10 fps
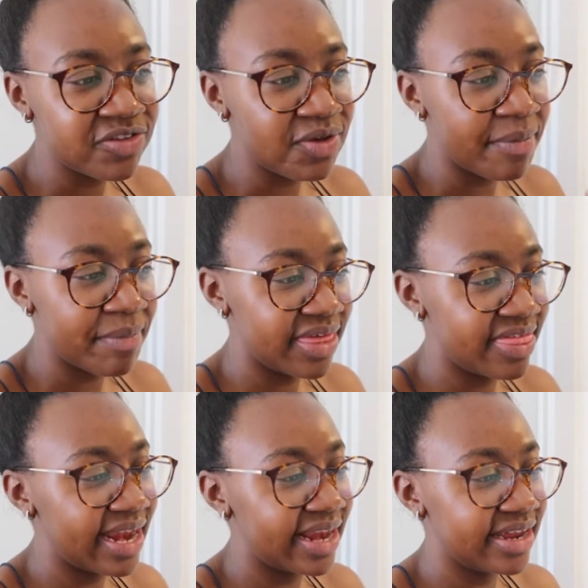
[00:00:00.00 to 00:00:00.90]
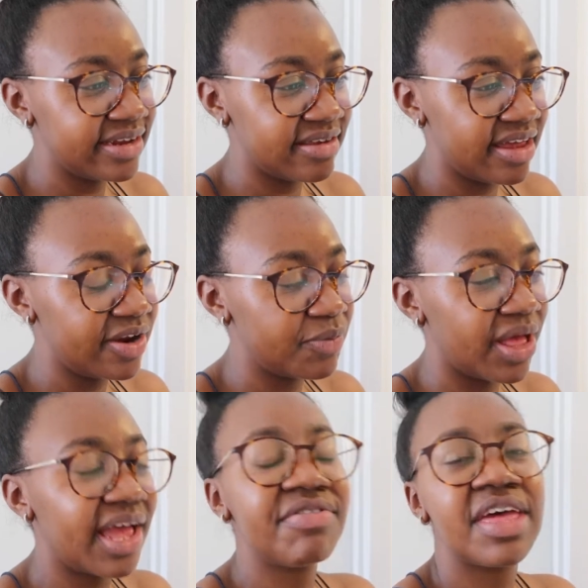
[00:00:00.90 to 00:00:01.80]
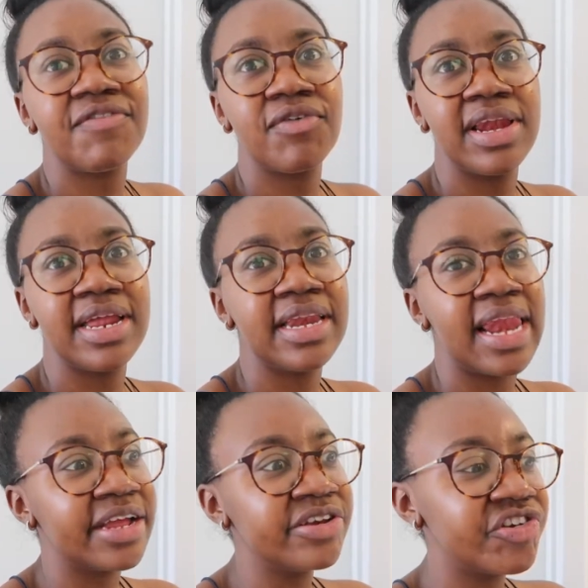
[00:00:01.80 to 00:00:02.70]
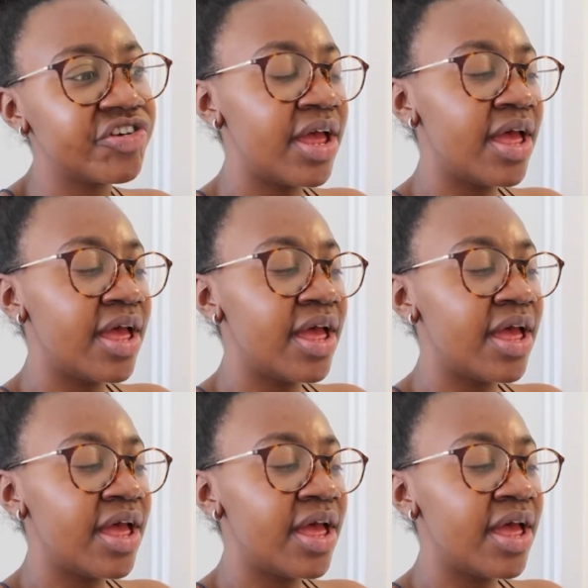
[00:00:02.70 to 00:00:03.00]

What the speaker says: so I'll make that later and we'll have that for late lunch.